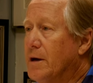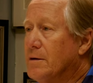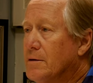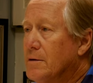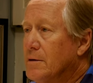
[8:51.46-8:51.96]
Yeah.
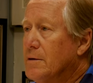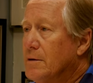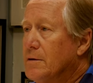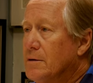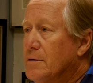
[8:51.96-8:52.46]

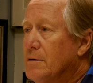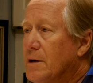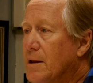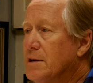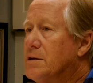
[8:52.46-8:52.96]
Um, yeah.
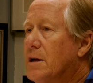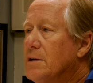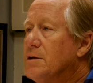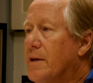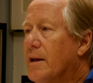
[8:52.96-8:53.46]
And let's get
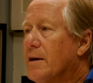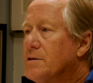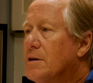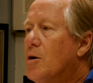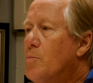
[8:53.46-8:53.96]
into that. Let's
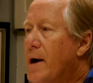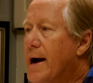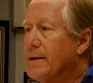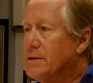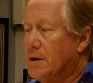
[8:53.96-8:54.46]
go mm-hmm.
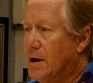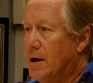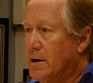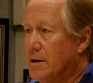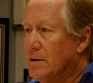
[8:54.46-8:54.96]
back to
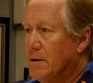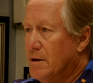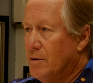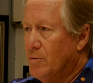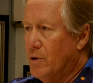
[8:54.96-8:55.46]
kind of
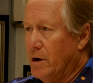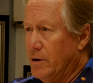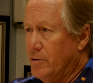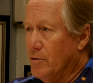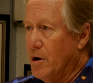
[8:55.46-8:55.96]
where
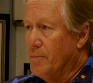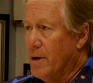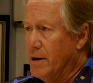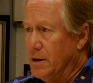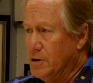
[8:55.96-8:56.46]
you grew up.
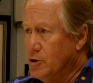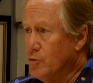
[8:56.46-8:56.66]
Like, because